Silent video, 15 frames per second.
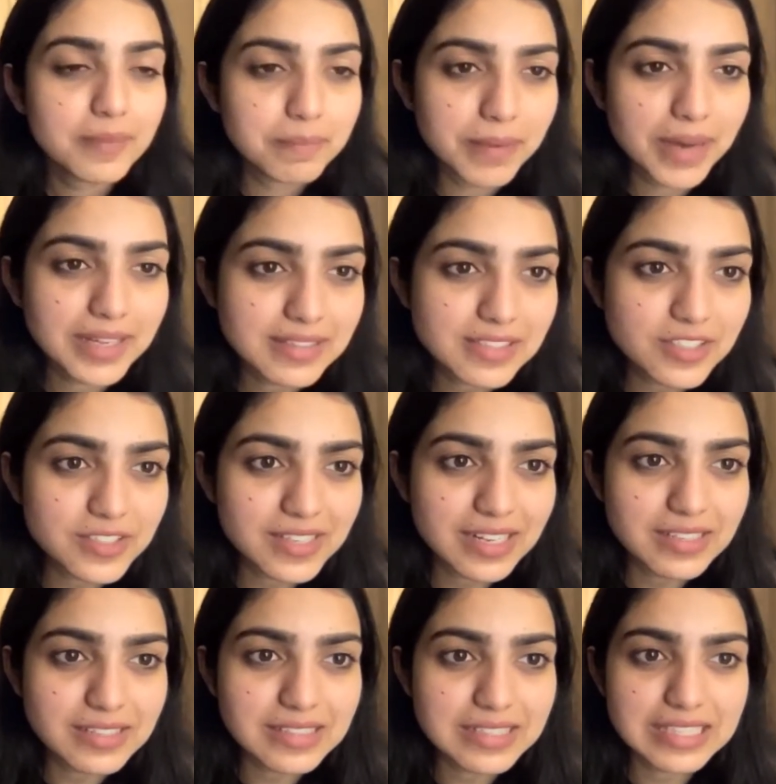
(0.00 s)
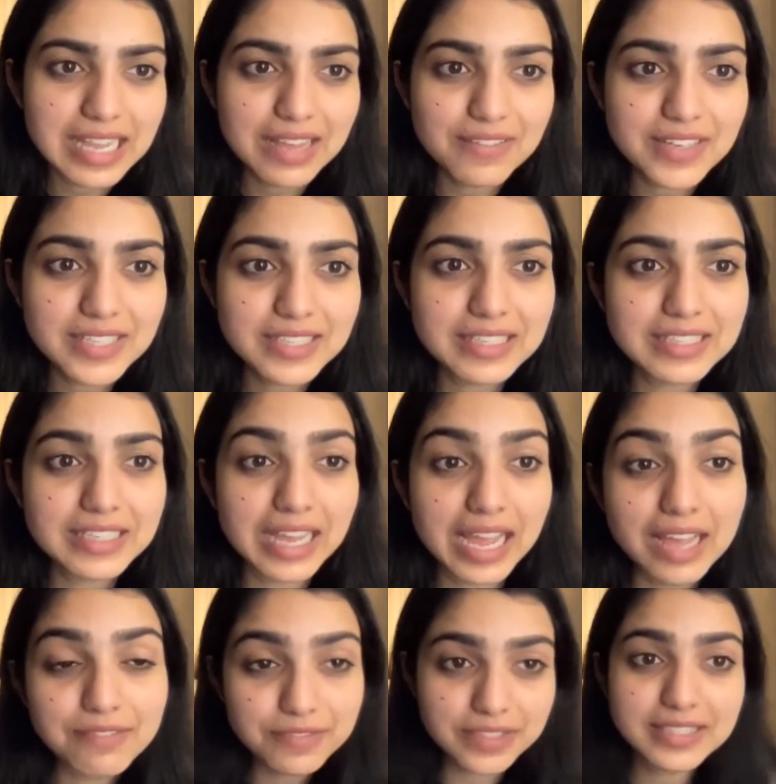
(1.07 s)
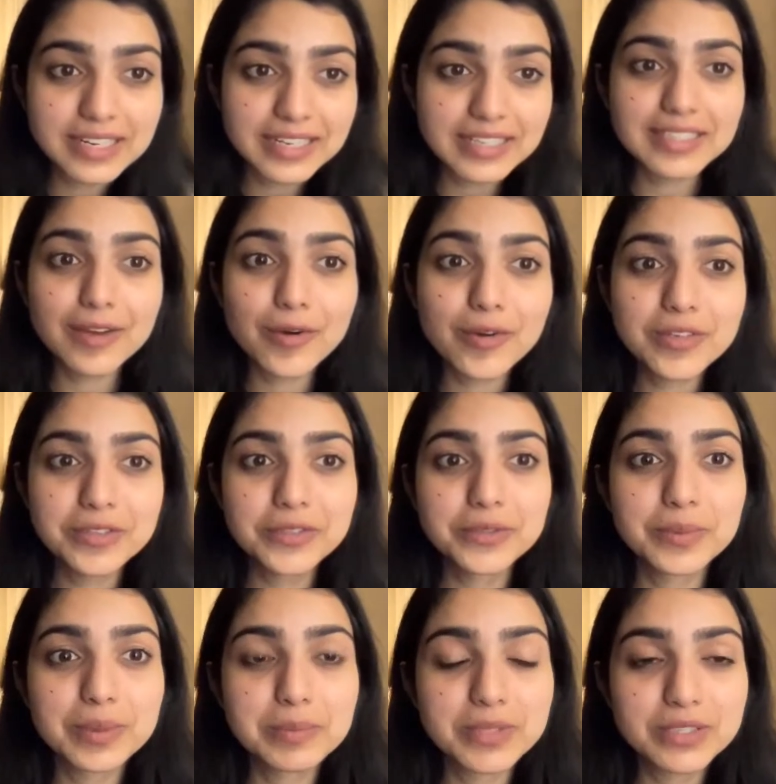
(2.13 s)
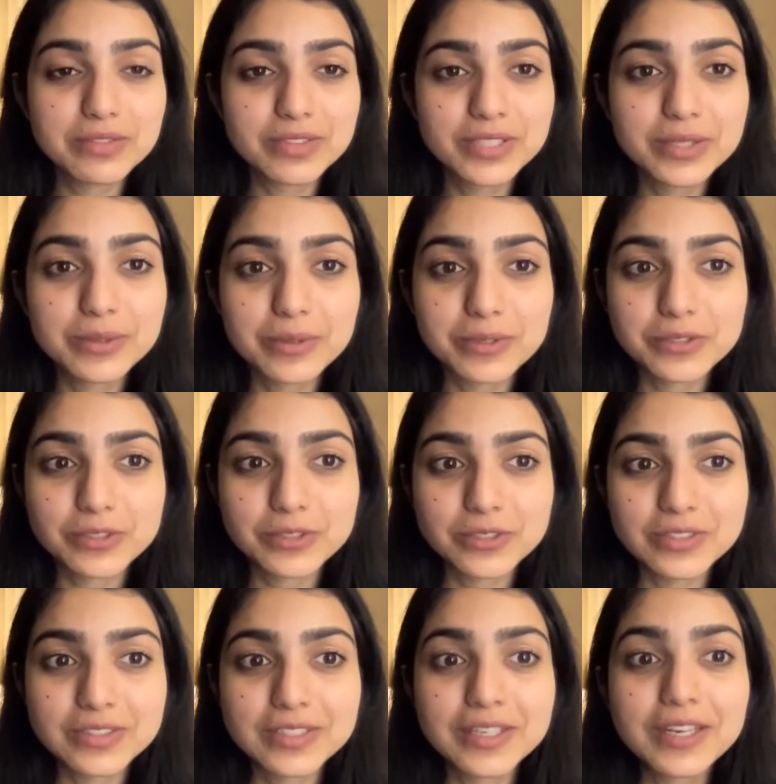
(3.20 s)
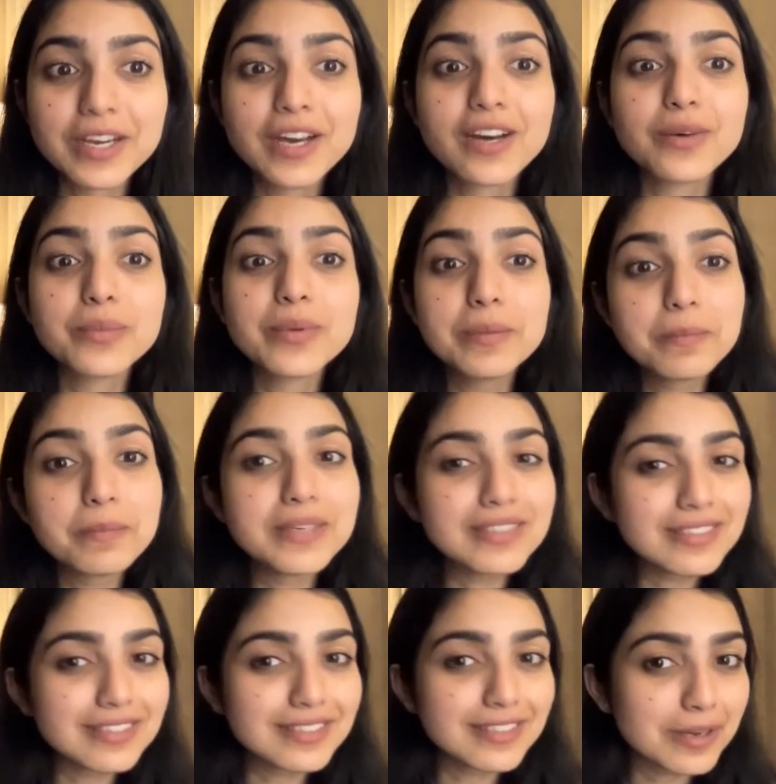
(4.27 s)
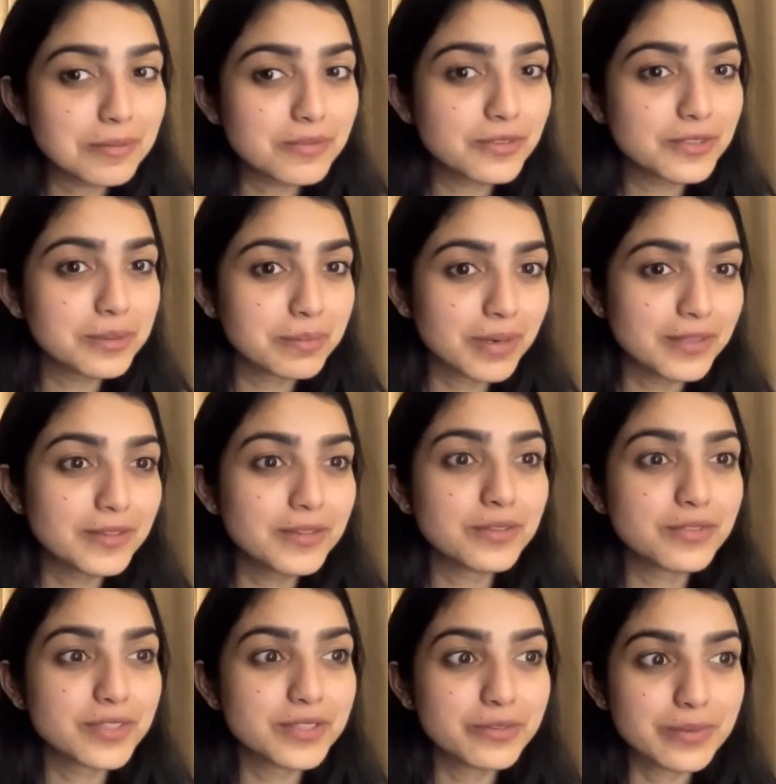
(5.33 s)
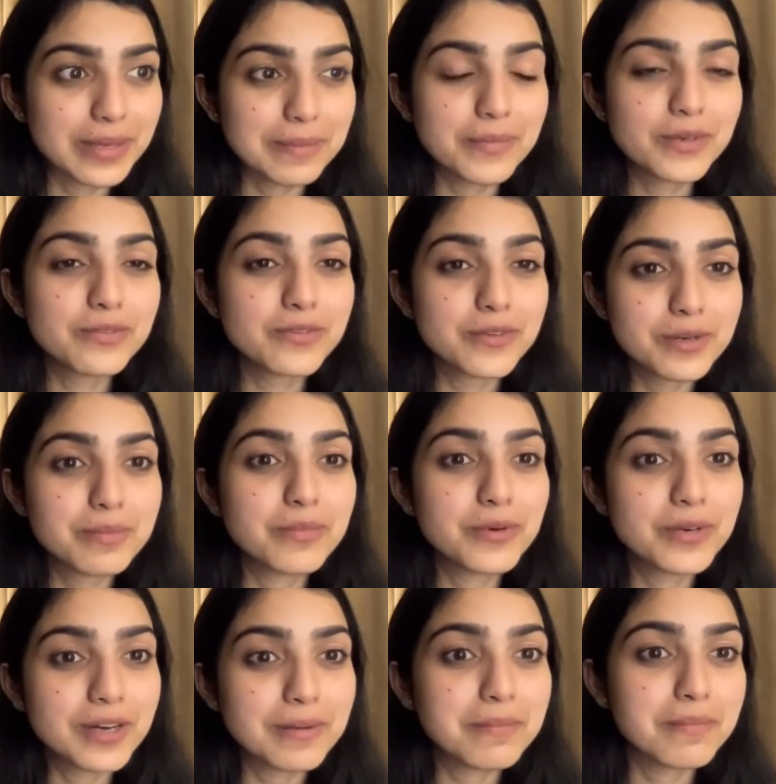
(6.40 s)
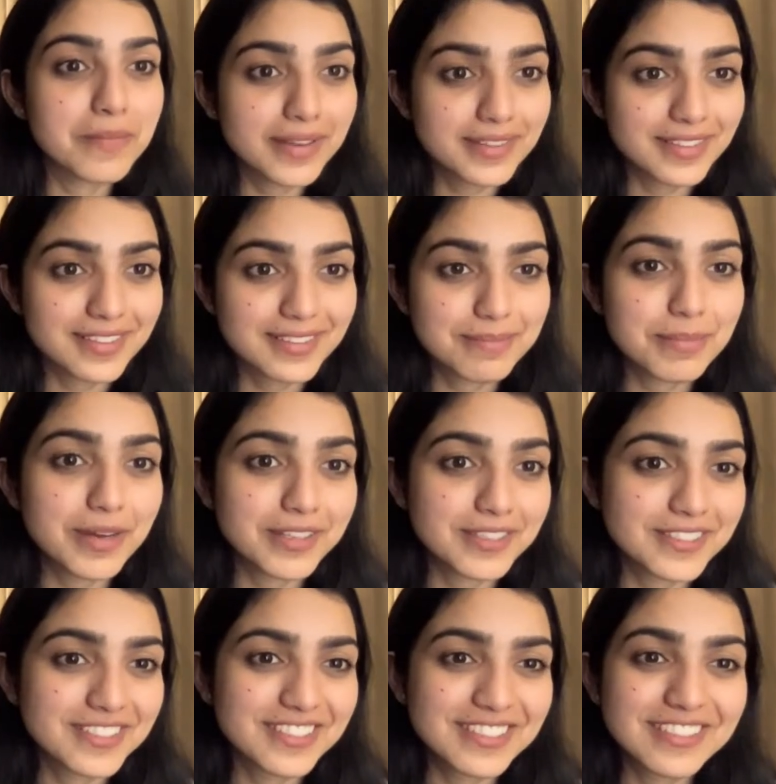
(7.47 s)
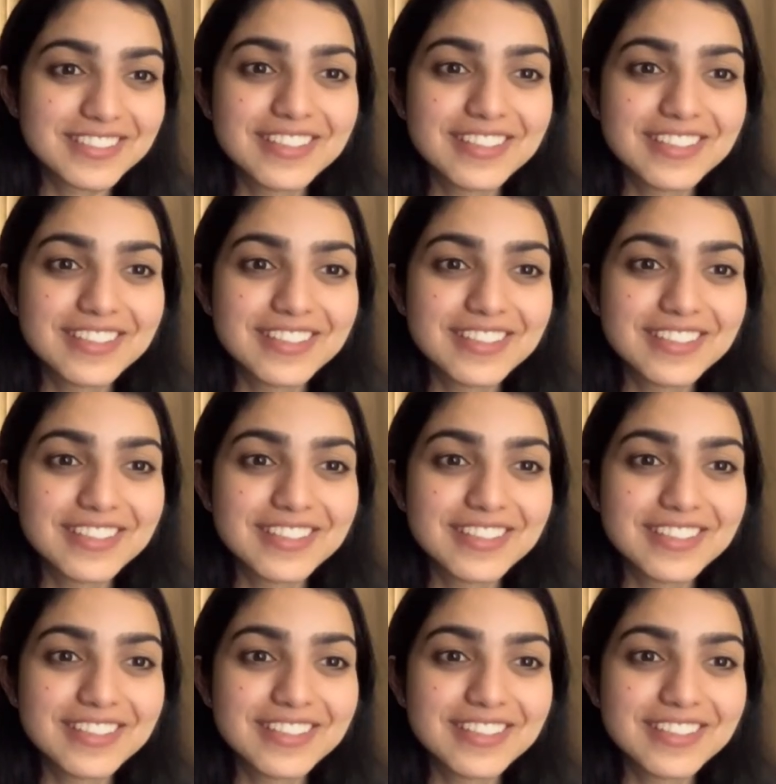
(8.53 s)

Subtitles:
Badal just asked us, have we read On Earth We Are Briefly Gorgeous? We picked it up for the month of November for a book a month, Badal.